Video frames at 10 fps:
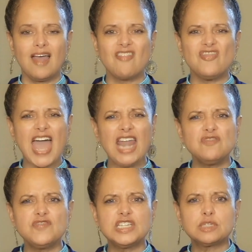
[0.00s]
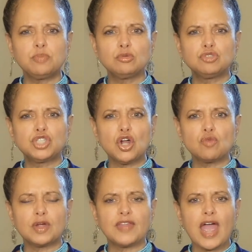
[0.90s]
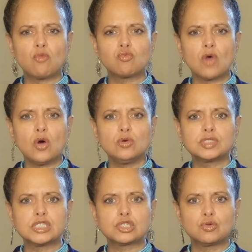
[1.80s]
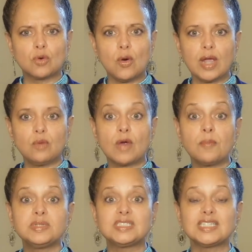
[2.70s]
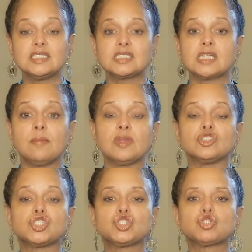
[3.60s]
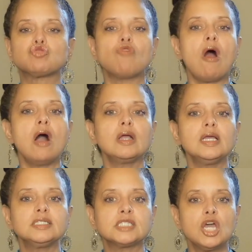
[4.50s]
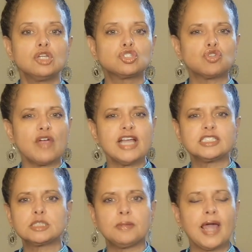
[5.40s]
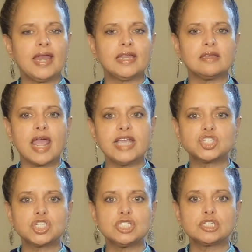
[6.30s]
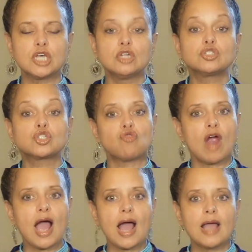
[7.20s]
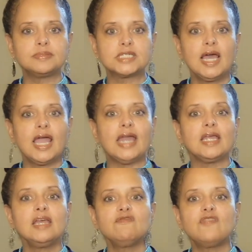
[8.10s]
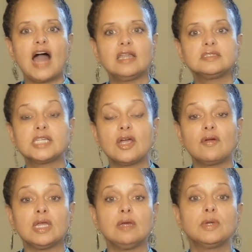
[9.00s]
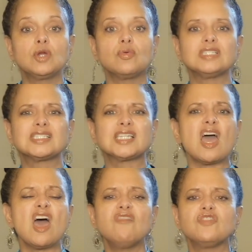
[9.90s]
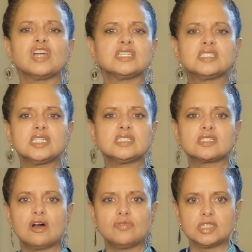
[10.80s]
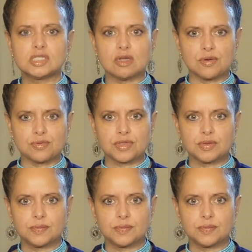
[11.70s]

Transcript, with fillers: That invisible dirt where that rose is growing represents some of the strongest transplanted nations, tribes, and involuntary immigrants to ever exist on this earth.